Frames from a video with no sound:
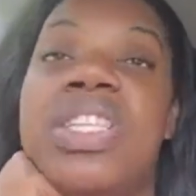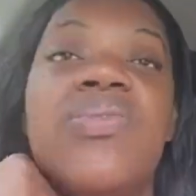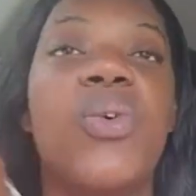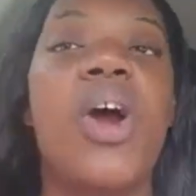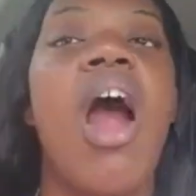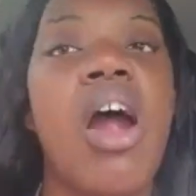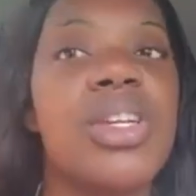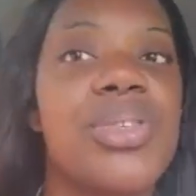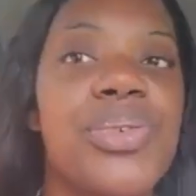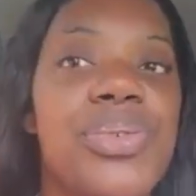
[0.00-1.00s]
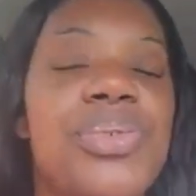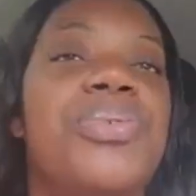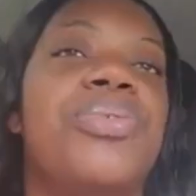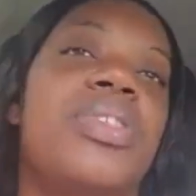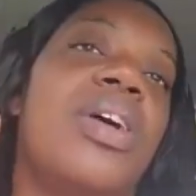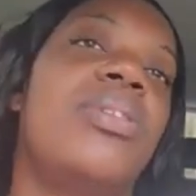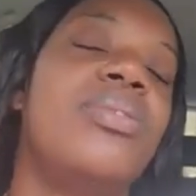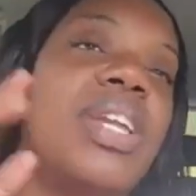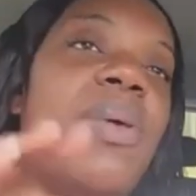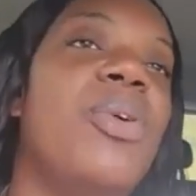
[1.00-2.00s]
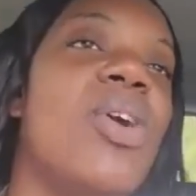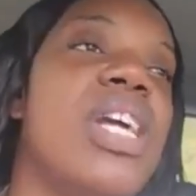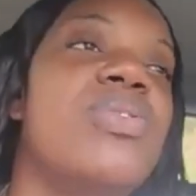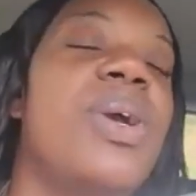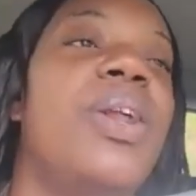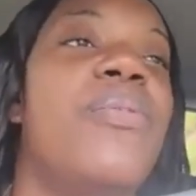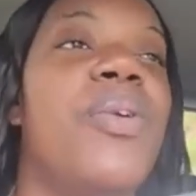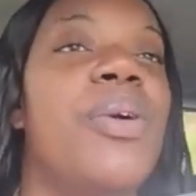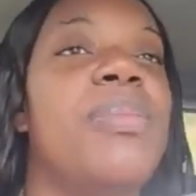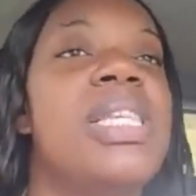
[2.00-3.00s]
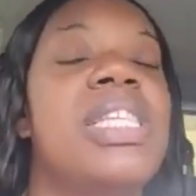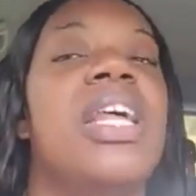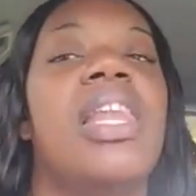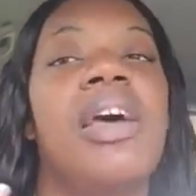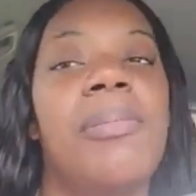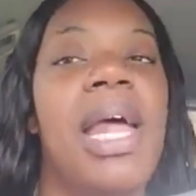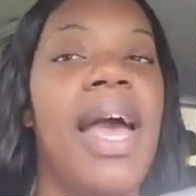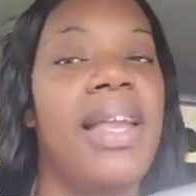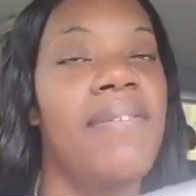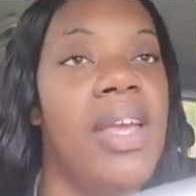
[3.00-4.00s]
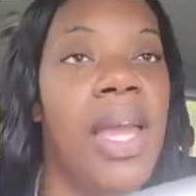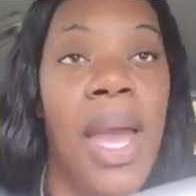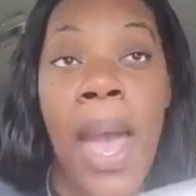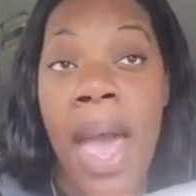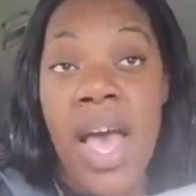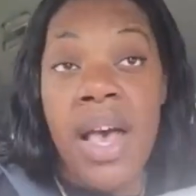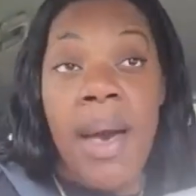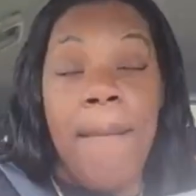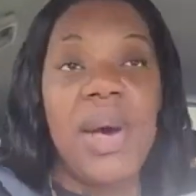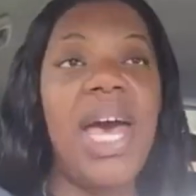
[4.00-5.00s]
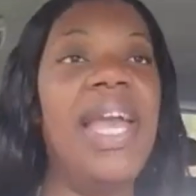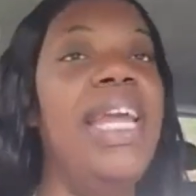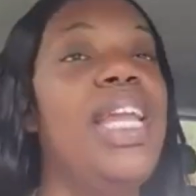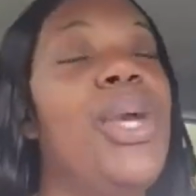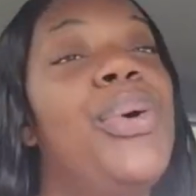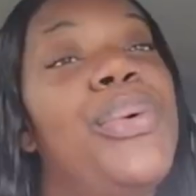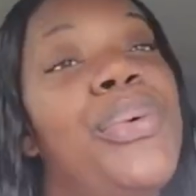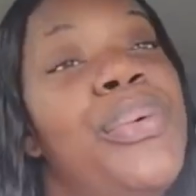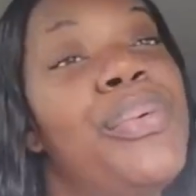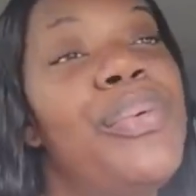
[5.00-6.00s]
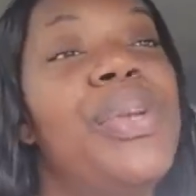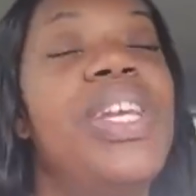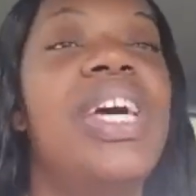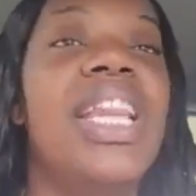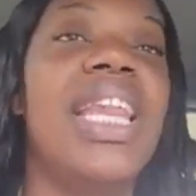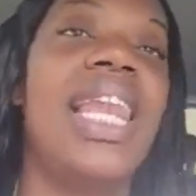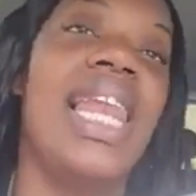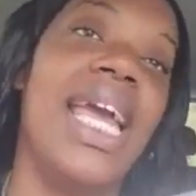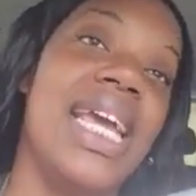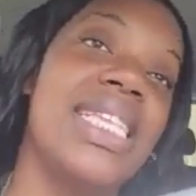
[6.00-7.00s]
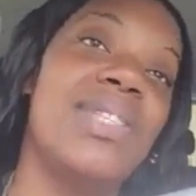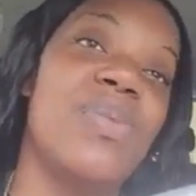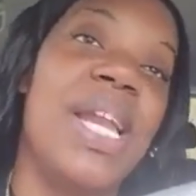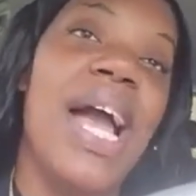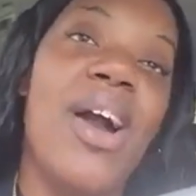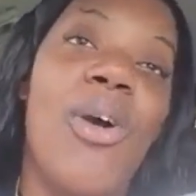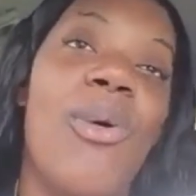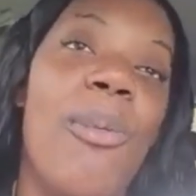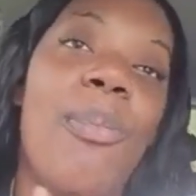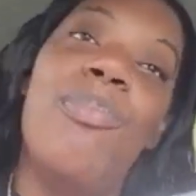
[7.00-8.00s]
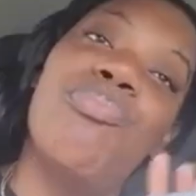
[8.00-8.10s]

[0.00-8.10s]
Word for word: It's for our school, so that we graduated from. It's an alumni event. But anywho, nonetheless, when I go to